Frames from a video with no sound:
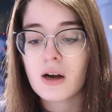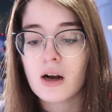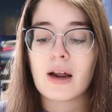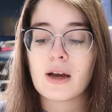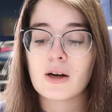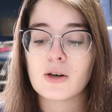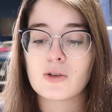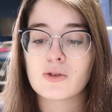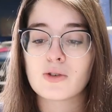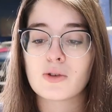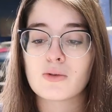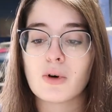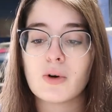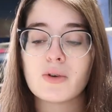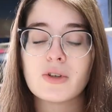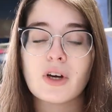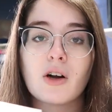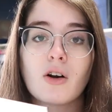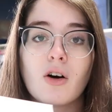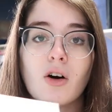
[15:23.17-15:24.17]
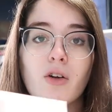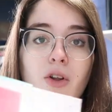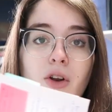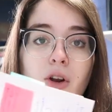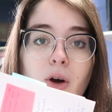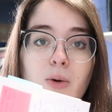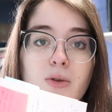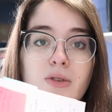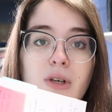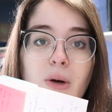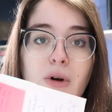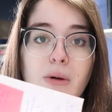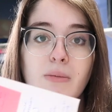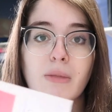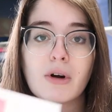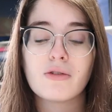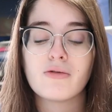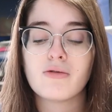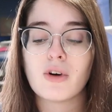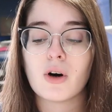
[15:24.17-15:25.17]
And I also wrote down all the notes that were in
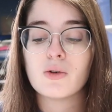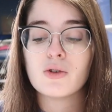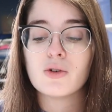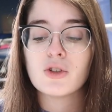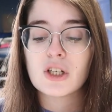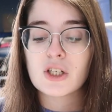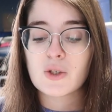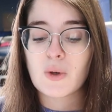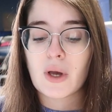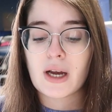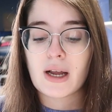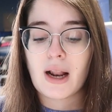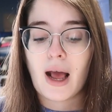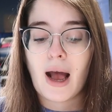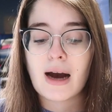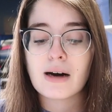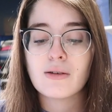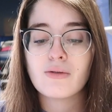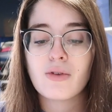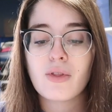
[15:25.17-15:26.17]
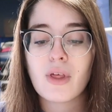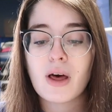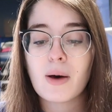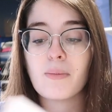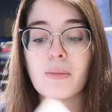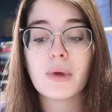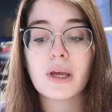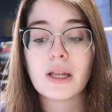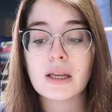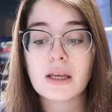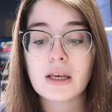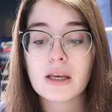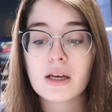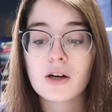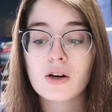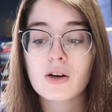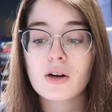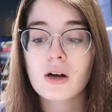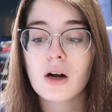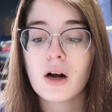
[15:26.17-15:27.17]
my phone just so I could have them in
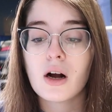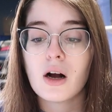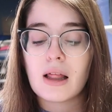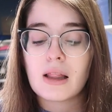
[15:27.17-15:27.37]
here.